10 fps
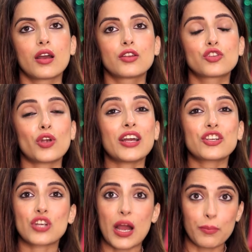Try
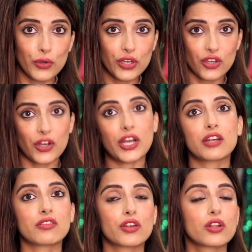shampooing your hair
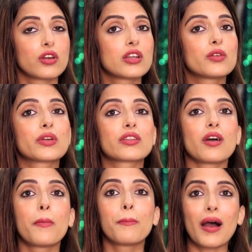regularly with
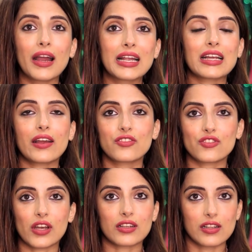a mild and
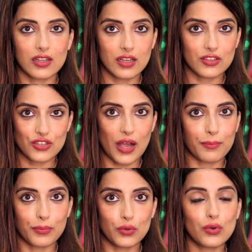gentle
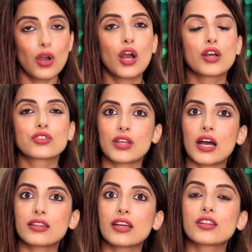shampoo so
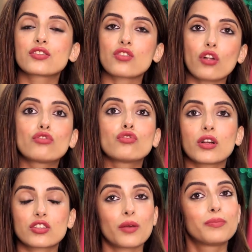that there is not too
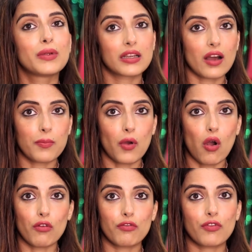much buildup
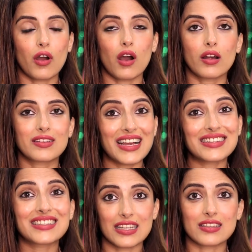of dead
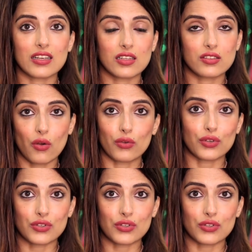skin cells on your